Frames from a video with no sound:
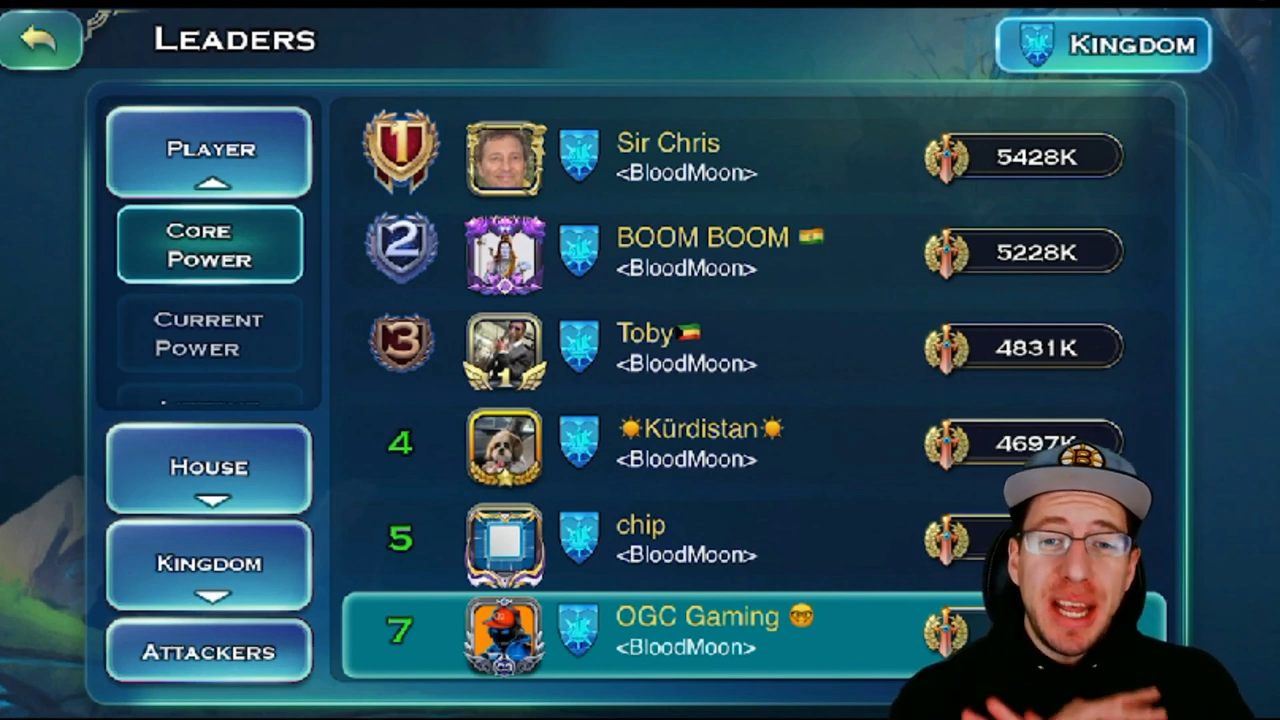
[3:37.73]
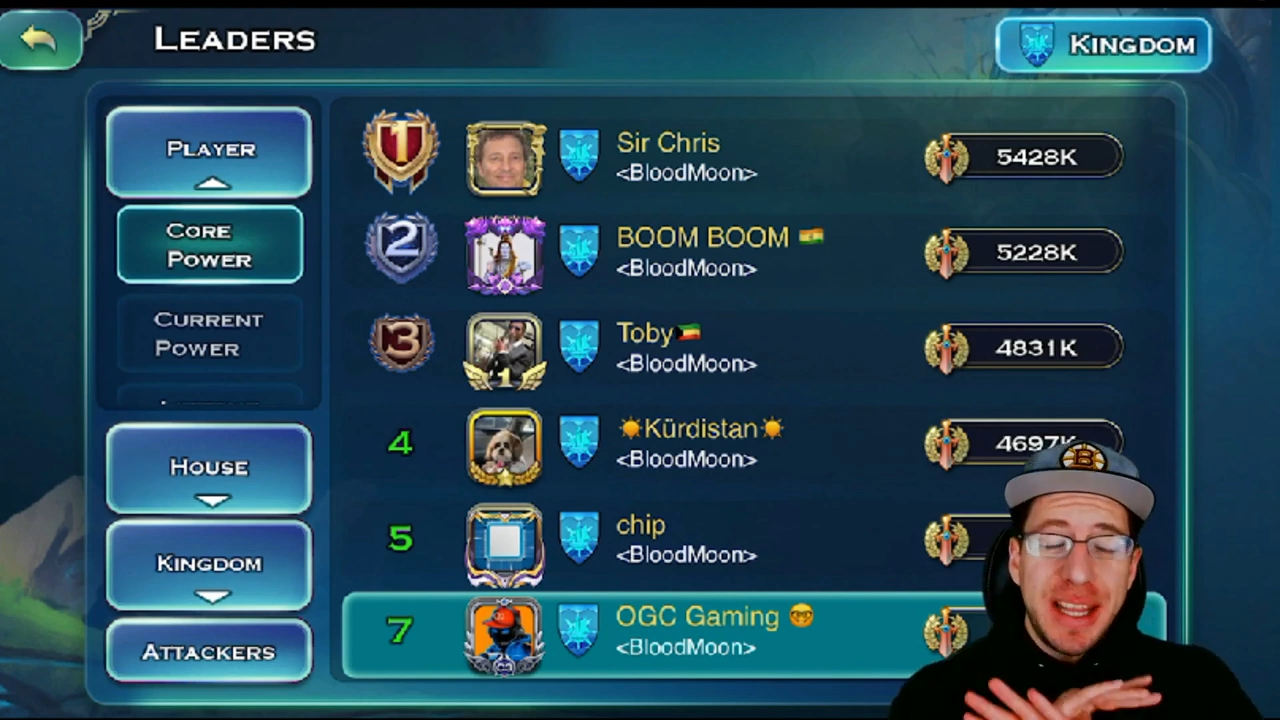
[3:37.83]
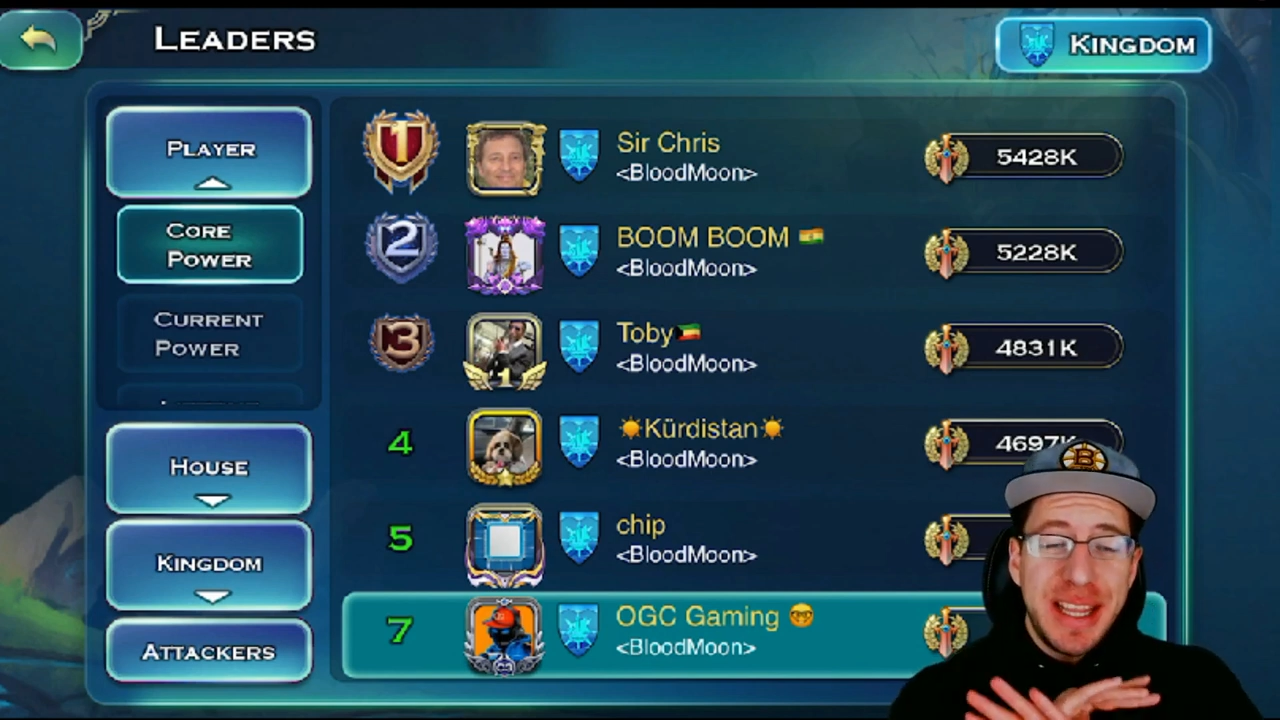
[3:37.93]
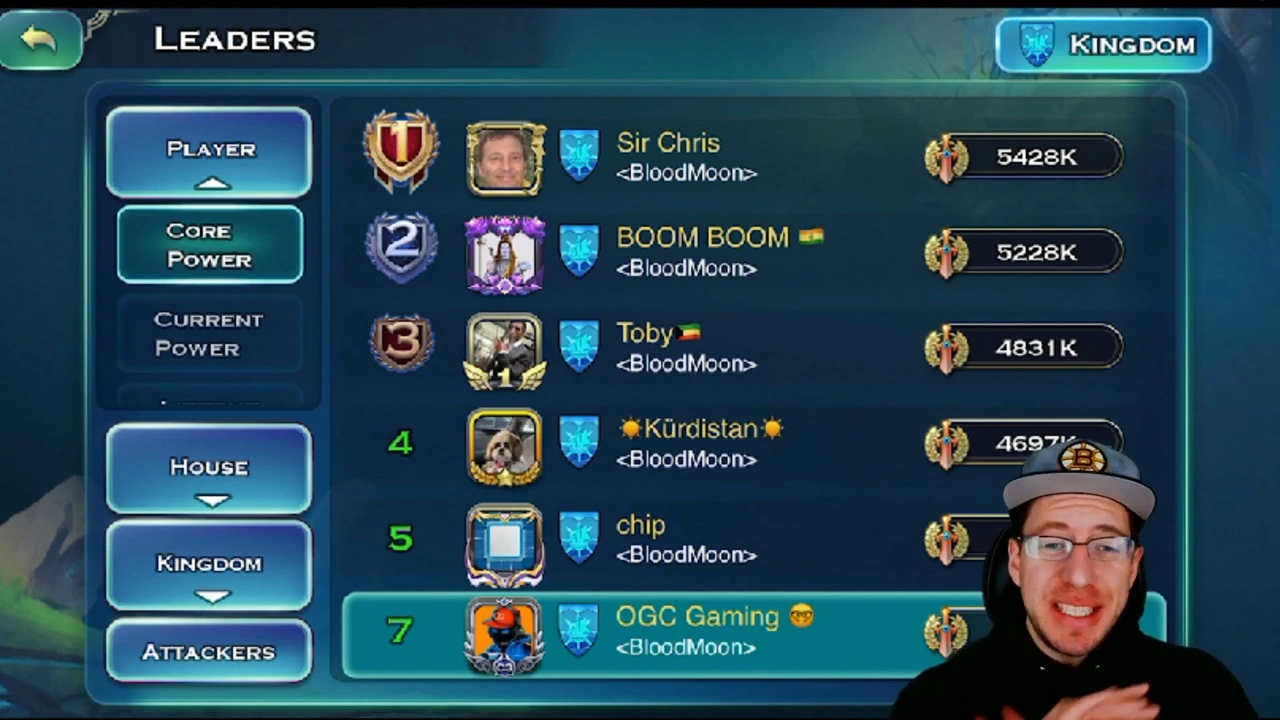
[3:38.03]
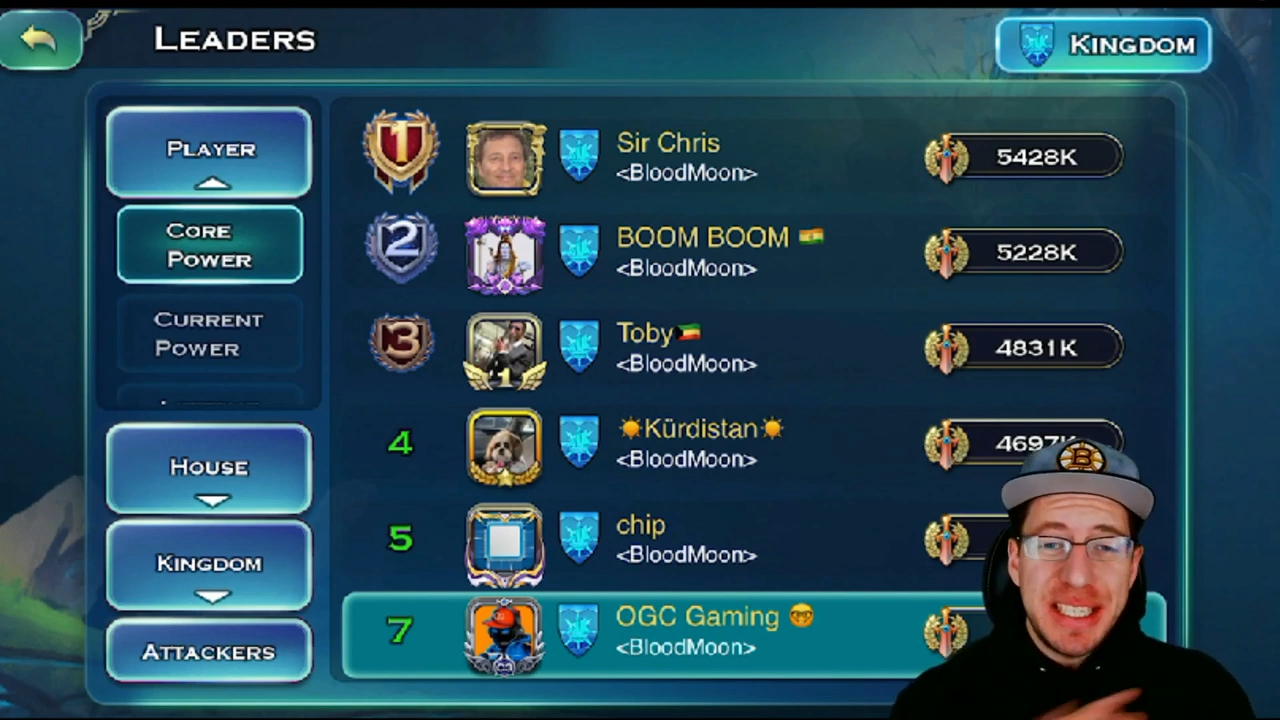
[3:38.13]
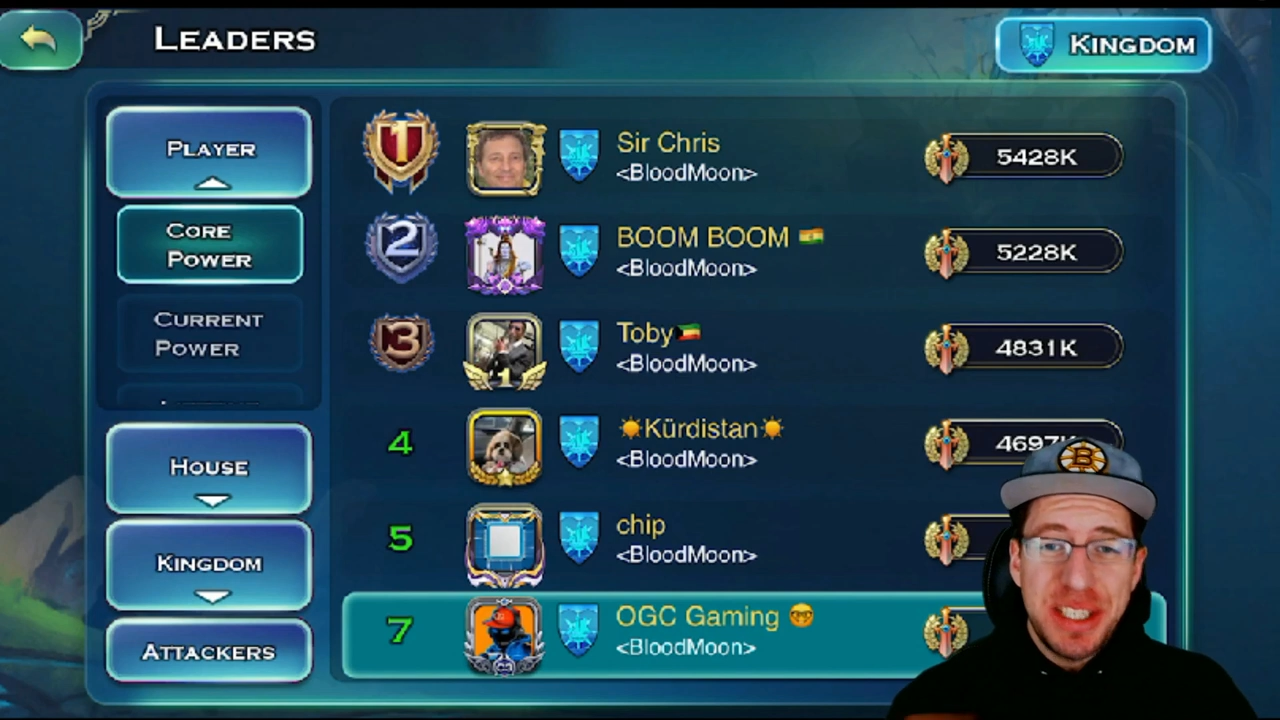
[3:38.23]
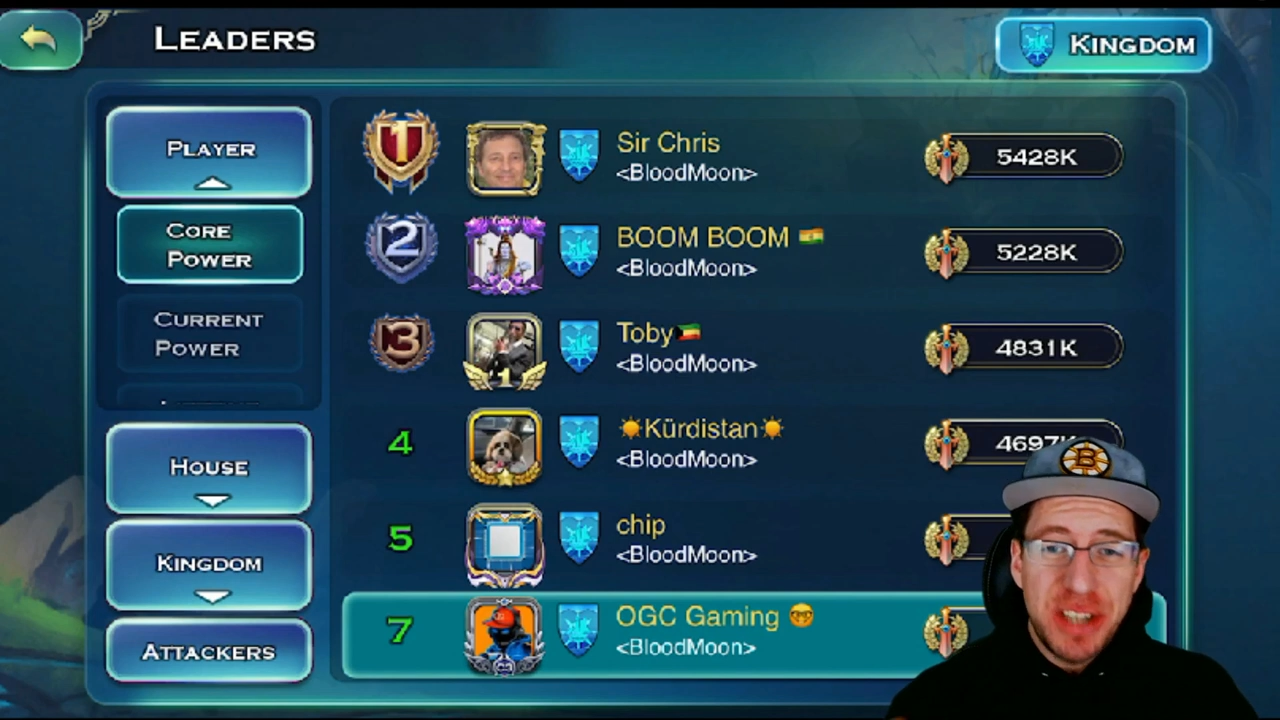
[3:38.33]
this is